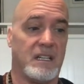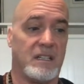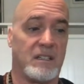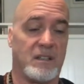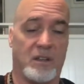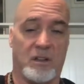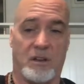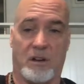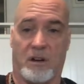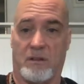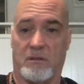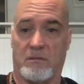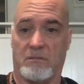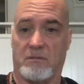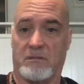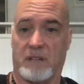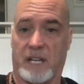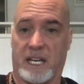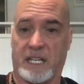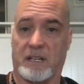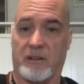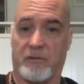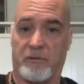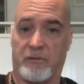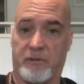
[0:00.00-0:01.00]
you know,
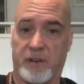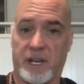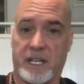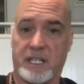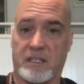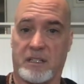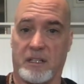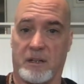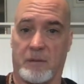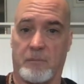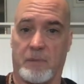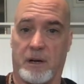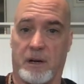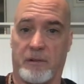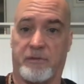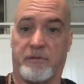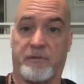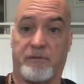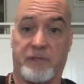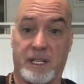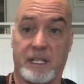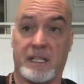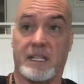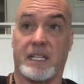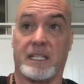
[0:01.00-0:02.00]
like a victim, of
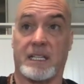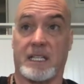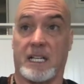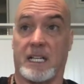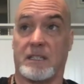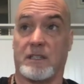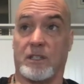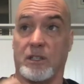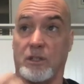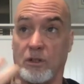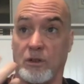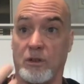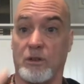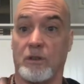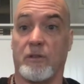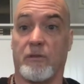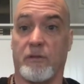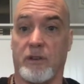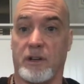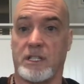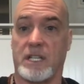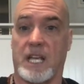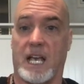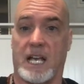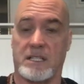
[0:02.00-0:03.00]
feeling that the
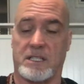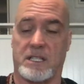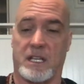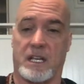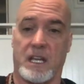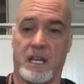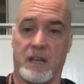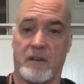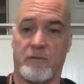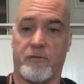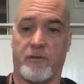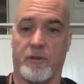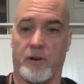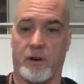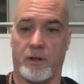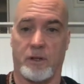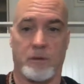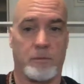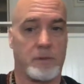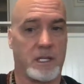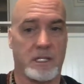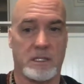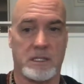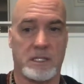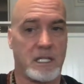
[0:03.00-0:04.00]
universe has it in for you,
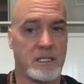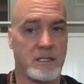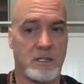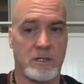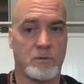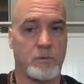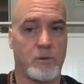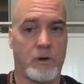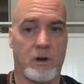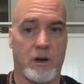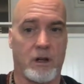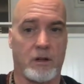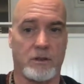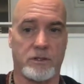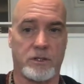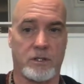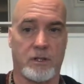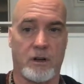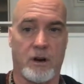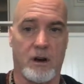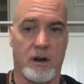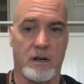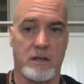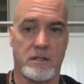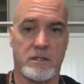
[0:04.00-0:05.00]
because this is where it all
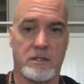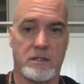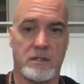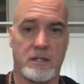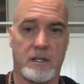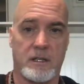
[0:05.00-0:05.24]
starts.